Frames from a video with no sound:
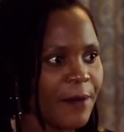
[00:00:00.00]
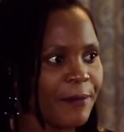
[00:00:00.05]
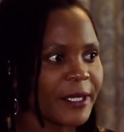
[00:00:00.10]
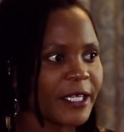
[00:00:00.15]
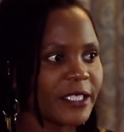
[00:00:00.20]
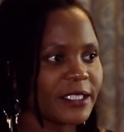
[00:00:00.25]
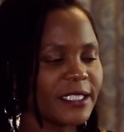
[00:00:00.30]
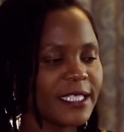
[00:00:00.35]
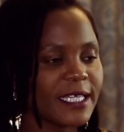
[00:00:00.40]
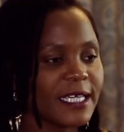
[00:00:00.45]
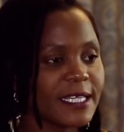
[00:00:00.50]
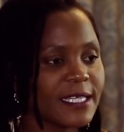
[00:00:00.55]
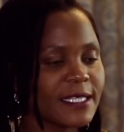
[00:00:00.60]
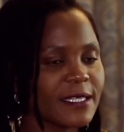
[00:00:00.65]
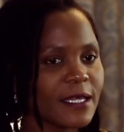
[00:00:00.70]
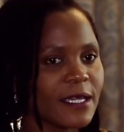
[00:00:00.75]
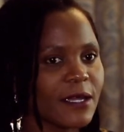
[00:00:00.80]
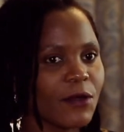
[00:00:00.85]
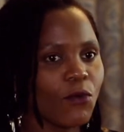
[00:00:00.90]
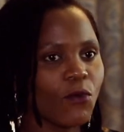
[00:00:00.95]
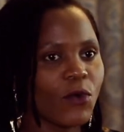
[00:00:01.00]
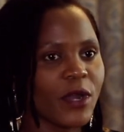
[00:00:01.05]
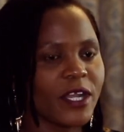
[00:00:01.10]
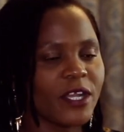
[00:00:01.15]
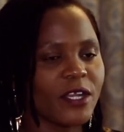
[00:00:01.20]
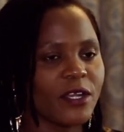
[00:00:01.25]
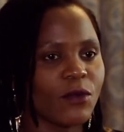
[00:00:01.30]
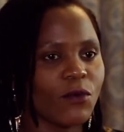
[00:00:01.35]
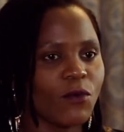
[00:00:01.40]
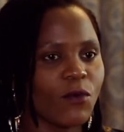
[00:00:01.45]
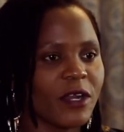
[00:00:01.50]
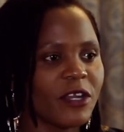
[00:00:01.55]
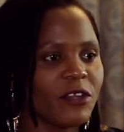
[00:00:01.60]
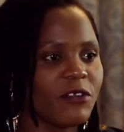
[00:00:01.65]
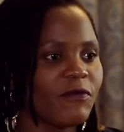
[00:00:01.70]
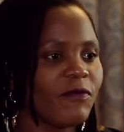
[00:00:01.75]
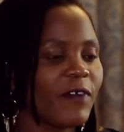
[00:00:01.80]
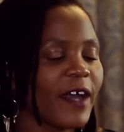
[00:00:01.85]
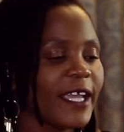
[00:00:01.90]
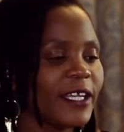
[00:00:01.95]
Because yes, when
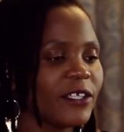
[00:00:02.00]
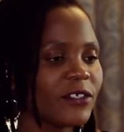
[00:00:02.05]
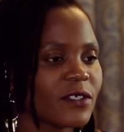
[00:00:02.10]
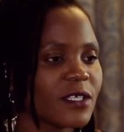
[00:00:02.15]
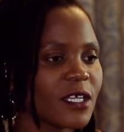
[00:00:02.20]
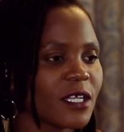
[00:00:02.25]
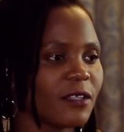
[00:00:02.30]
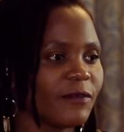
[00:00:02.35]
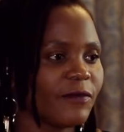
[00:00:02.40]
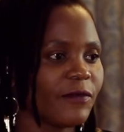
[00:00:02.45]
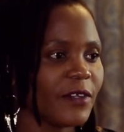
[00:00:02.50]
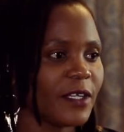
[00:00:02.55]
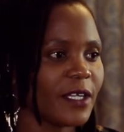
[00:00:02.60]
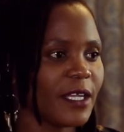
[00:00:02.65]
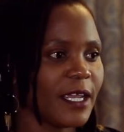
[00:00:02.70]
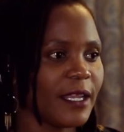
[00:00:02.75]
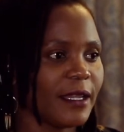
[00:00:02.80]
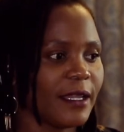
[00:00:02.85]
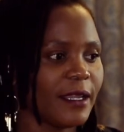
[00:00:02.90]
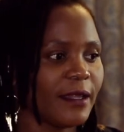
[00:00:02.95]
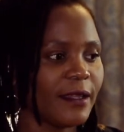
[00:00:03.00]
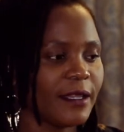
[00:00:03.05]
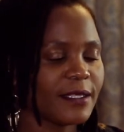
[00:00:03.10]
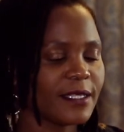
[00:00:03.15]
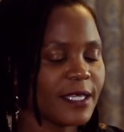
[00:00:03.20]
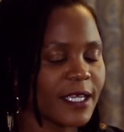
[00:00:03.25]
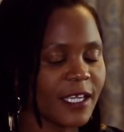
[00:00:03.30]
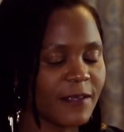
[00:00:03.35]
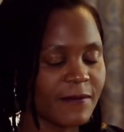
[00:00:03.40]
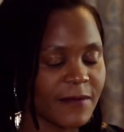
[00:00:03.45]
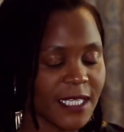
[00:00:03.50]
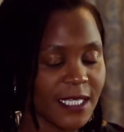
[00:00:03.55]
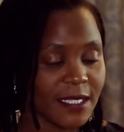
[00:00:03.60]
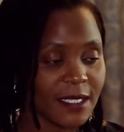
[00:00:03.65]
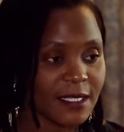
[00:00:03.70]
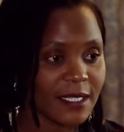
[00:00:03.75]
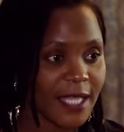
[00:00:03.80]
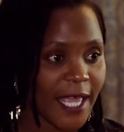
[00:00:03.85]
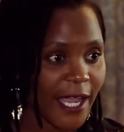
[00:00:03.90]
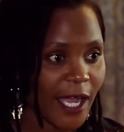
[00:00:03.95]
you find yourself in the
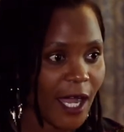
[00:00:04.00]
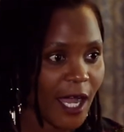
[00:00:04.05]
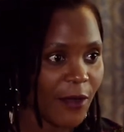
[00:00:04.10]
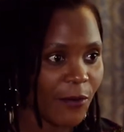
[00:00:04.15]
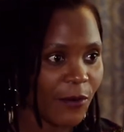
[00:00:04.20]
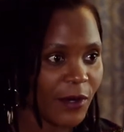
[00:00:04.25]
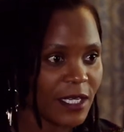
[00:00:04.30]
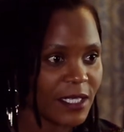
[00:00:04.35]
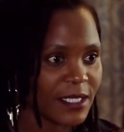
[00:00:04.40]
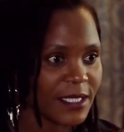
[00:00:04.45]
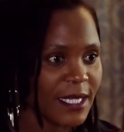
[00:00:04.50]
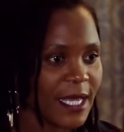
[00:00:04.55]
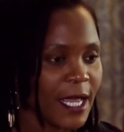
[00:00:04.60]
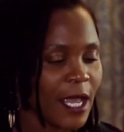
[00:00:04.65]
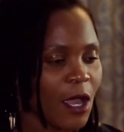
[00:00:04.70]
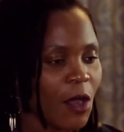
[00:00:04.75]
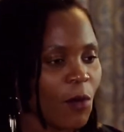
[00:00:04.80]
circumstances like I was,